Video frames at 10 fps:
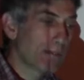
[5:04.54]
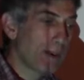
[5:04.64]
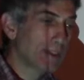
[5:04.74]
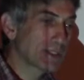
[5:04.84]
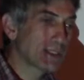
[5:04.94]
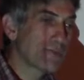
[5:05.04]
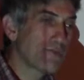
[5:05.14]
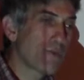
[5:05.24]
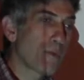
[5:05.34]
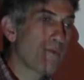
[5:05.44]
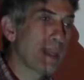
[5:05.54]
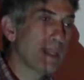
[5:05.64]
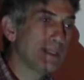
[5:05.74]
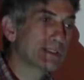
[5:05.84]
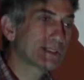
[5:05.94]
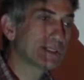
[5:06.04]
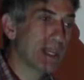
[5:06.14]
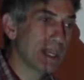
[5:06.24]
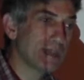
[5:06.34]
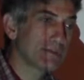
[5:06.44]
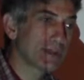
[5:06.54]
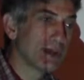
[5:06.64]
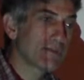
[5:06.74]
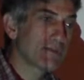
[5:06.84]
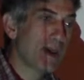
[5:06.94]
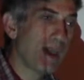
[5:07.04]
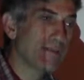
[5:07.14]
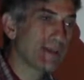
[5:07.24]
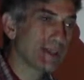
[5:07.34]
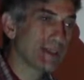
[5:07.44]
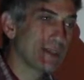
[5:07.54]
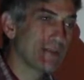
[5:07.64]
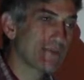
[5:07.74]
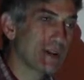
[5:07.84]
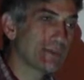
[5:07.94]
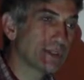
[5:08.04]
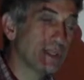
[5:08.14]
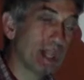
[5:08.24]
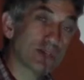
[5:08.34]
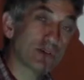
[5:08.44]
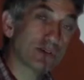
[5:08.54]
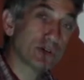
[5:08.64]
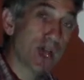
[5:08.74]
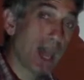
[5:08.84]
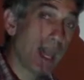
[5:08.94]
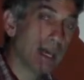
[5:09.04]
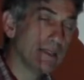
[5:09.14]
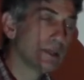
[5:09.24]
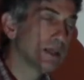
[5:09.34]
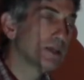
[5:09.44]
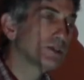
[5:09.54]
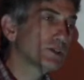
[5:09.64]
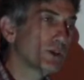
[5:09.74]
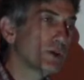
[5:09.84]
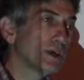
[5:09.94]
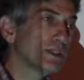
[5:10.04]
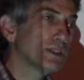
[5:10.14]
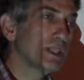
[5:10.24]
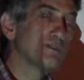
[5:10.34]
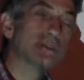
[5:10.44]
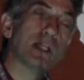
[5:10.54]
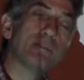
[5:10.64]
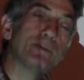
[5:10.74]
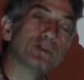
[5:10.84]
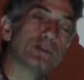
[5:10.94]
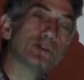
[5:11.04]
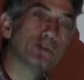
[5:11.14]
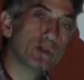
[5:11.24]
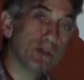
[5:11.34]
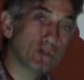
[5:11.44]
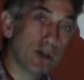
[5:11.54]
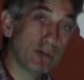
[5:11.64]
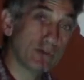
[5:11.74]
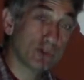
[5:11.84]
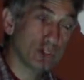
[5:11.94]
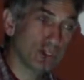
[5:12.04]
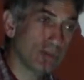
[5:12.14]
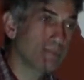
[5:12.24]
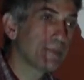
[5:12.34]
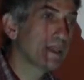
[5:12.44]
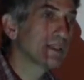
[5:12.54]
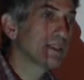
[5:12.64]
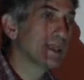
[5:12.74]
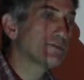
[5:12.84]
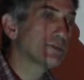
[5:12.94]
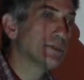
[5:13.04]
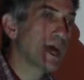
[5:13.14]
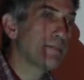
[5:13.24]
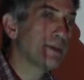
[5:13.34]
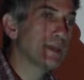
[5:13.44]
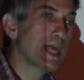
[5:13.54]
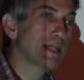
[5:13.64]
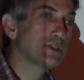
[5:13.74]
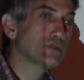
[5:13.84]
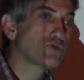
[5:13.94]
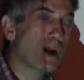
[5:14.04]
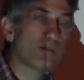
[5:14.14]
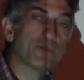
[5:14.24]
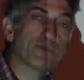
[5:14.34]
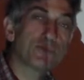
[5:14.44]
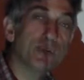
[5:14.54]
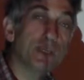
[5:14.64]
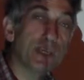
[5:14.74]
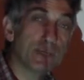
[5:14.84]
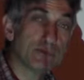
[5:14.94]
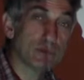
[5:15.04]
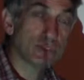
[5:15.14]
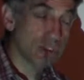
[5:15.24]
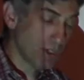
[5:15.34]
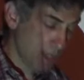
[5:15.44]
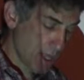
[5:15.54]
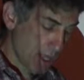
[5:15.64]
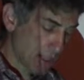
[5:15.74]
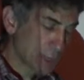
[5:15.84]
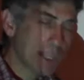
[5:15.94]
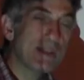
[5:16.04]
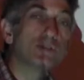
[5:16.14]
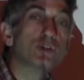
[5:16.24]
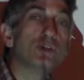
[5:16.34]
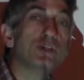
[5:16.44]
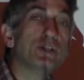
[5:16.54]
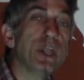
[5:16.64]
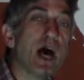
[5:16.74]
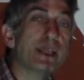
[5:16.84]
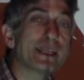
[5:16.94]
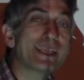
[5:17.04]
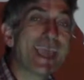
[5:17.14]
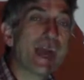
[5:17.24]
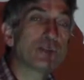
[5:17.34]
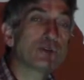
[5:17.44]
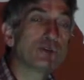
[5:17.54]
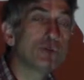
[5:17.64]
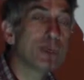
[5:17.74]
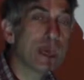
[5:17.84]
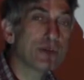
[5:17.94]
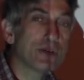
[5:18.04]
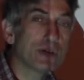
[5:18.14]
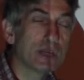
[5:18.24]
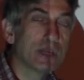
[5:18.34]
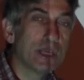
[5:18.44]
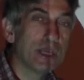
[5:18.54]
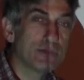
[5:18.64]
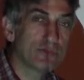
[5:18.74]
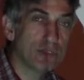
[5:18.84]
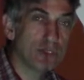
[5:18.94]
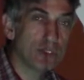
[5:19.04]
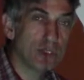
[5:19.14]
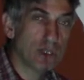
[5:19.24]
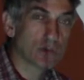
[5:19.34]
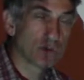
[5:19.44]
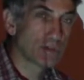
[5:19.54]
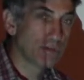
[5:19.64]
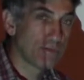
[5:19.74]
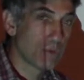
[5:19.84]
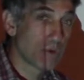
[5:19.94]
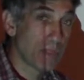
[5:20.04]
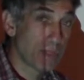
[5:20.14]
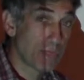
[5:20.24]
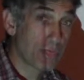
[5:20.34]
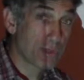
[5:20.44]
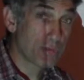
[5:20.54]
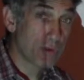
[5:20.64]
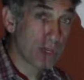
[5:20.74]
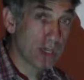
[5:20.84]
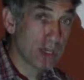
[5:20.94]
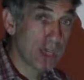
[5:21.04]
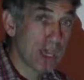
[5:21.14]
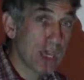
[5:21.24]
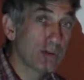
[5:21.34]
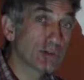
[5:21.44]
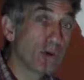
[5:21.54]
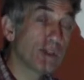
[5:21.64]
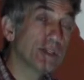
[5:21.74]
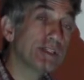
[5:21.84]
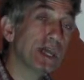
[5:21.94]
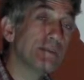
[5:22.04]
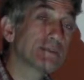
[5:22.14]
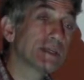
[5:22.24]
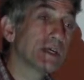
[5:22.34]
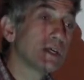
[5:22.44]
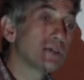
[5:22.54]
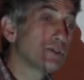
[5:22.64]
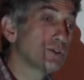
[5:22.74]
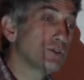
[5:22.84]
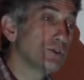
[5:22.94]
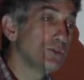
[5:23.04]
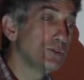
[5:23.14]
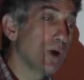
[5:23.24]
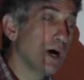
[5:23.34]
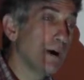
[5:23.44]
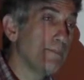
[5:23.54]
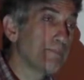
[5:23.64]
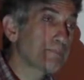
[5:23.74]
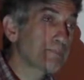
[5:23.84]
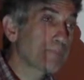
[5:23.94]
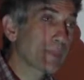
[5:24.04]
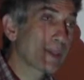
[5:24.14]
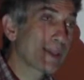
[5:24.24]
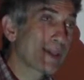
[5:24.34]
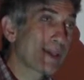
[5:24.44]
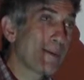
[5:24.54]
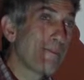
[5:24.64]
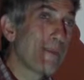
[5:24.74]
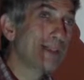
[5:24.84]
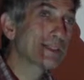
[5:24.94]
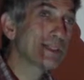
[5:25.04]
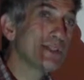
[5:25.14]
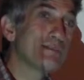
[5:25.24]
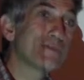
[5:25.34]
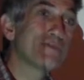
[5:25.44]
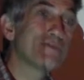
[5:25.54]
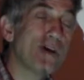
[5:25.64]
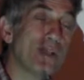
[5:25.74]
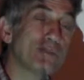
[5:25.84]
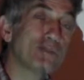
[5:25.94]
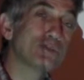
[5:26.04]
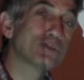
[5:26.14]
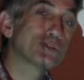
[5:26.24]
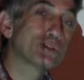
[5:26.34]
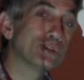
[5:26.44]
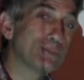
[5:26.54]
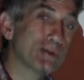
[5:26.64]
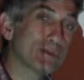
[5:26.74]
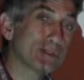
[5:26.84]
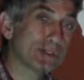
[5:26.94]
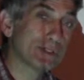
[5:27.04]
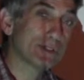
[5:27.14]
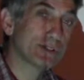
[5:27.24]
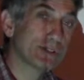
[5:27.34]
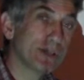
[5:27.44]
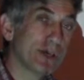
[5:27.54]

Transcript: basically forbade slaves from having the freedoms that Nat Turner had. So slaves could not be taught to read and write in Virginia. Slaves could not be allowed to travel freely in Virginia. Slaves could not gather together in Virginia in groups of more than 3. It was all an attempt to basically prevent future conspiracies.